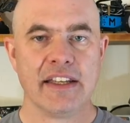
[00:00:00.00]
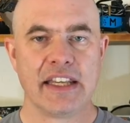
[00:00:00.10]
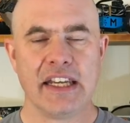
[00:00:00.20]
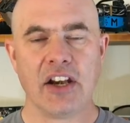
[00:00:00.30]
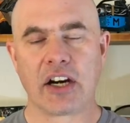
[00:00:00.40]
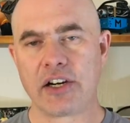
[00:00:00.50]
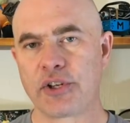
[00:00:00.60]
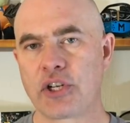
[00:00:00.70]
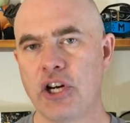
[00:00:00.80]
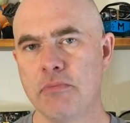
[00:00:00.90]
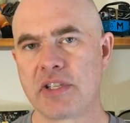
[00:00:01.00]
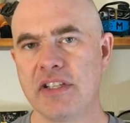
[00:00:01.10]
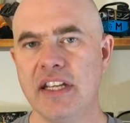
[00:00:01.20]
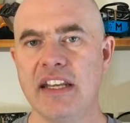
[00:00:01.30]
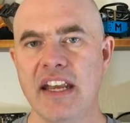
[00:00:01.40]
Then Arthur
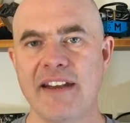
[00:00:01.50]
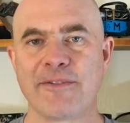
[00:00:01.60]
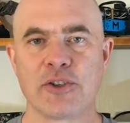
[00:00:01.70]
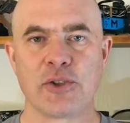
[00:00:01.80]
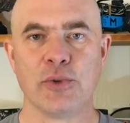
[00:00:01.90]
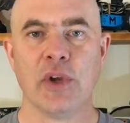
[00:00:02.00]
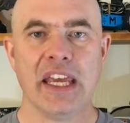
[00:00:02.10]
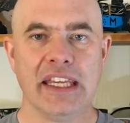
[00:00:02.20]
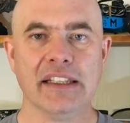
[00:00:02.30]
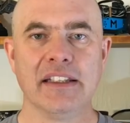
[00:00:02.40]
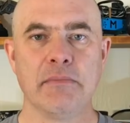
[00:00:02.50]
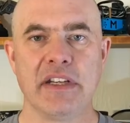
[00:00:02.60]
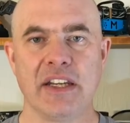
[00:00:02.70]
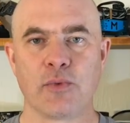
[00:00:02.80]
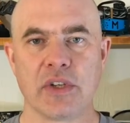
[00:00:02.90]
Compton, in an effort to
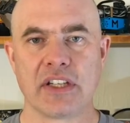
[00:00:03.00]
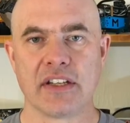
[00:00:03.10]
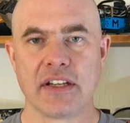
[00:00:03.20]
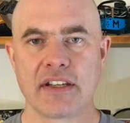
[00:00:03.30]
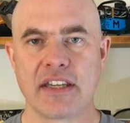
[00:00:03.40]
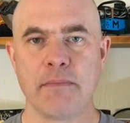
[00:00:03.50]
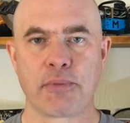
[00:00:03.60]
eliminate redundancy,